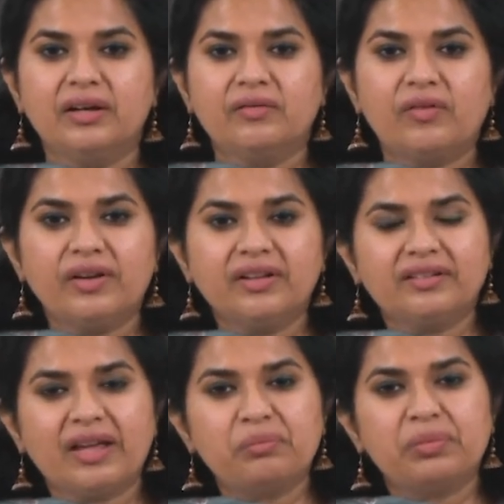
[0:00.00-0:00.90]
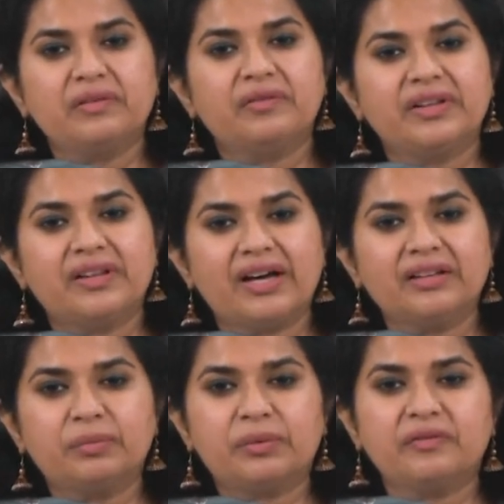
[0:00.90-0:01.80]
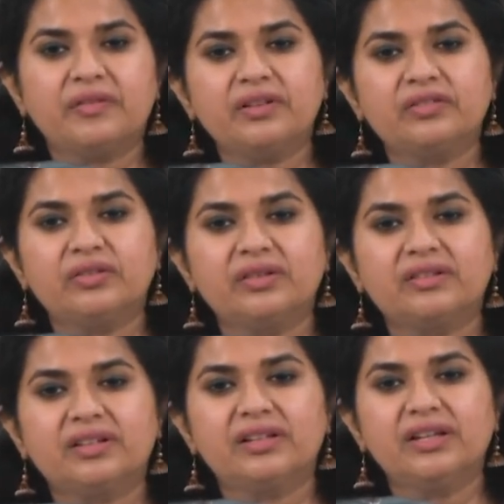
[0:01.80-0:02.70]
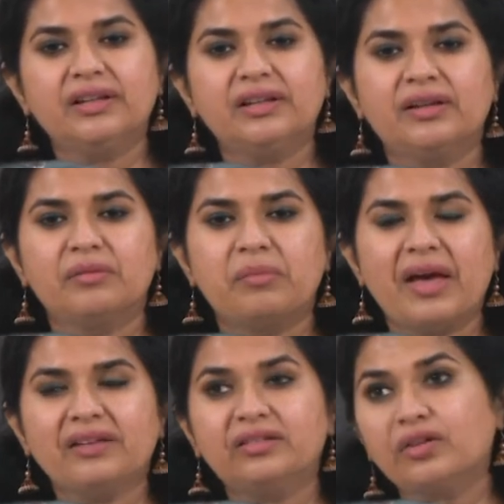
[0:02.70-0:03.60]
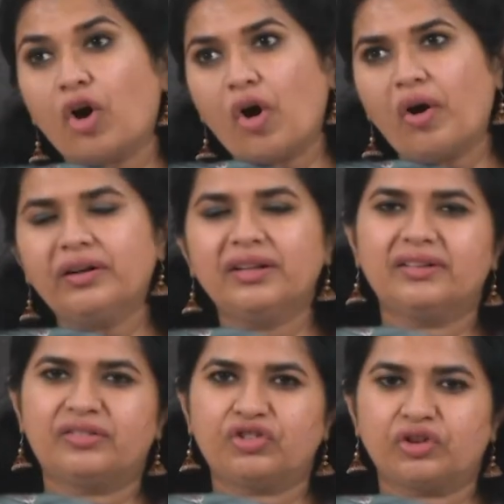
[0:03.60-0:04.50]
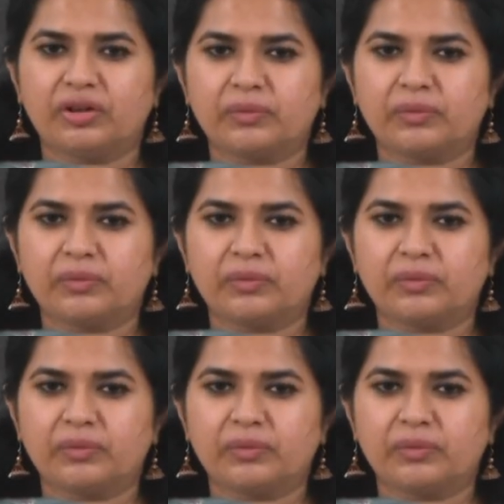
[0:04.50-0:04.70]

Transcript: For example, Vedant prefers to study maths or history.